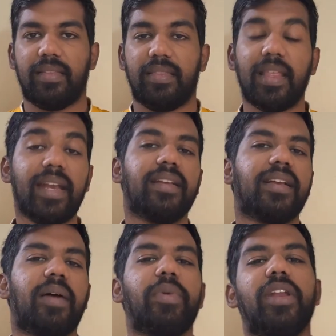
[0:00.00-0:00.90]
Then
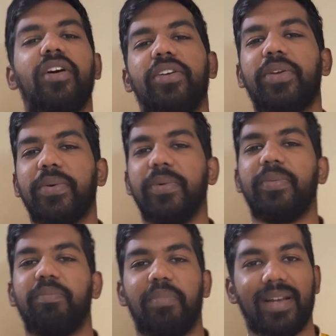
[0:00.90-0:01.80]
coming on to
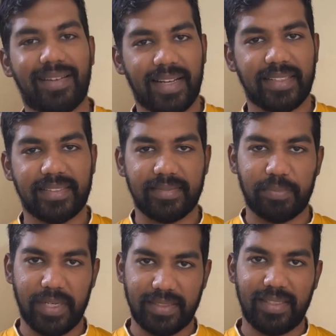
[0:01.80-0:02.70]
Madras
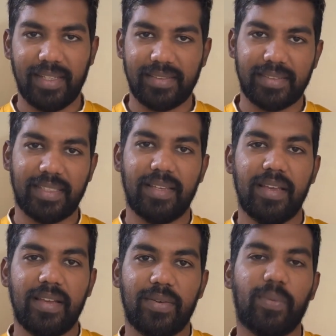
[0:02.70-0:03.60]
presidency.
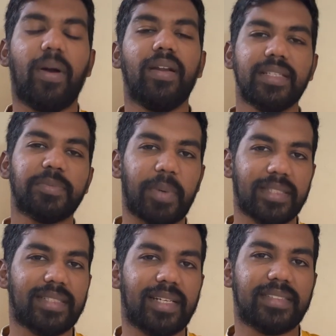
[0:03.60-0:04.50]
What does
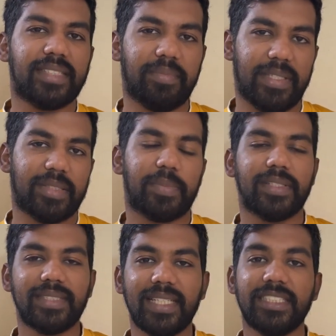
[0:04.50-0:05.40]
presidency means?
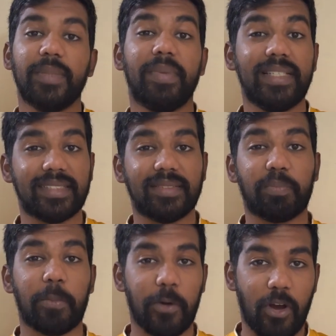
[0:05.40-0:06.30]
Presidency means
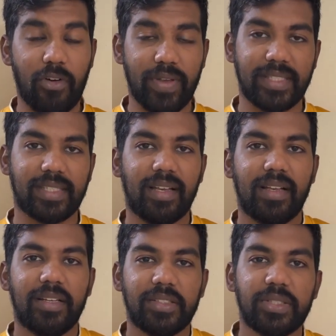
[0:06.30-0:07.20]
province.
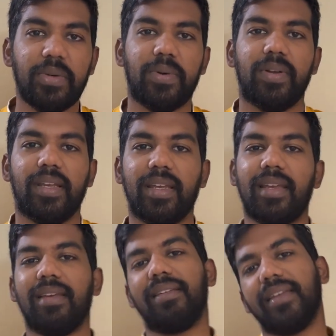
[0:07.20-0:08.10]
So
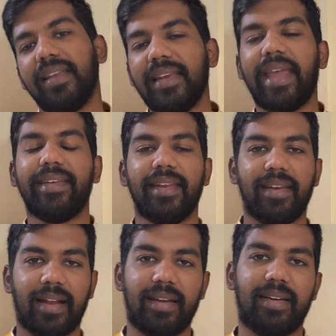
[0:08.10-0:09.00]
in
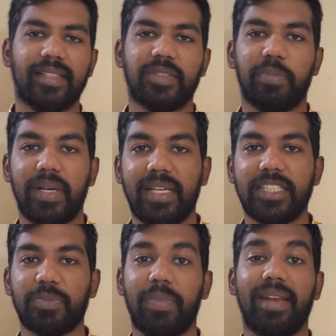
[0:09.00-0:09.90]
1800s,
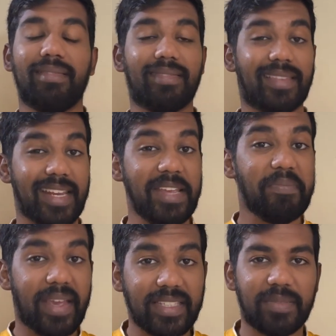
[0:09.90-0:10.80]
British made three
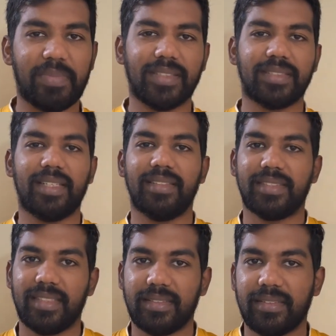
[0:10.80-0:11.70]
major
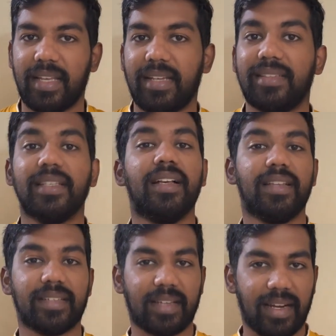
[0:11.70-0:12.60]
presidencies, that is
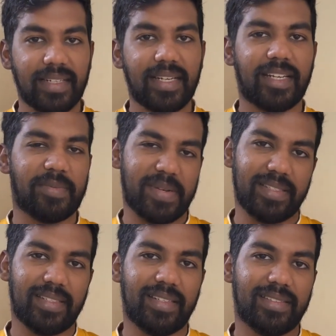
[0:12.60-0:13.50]
Calcutta
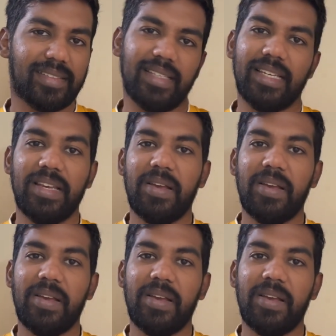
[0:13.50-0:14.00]
presidency,